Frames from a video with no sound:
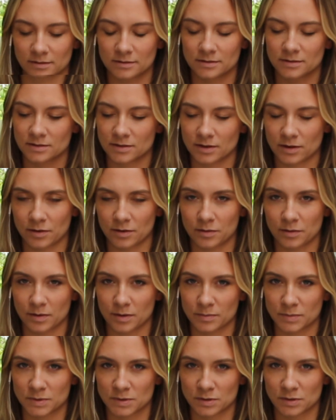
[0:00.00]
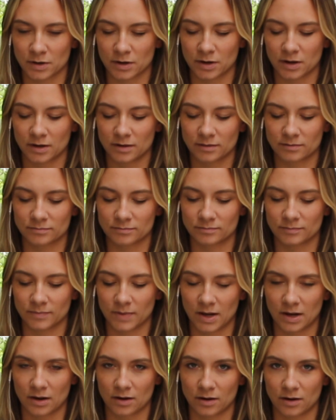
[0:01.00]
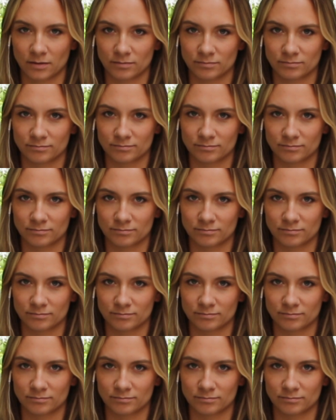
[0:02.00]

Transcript: So I'm starting here,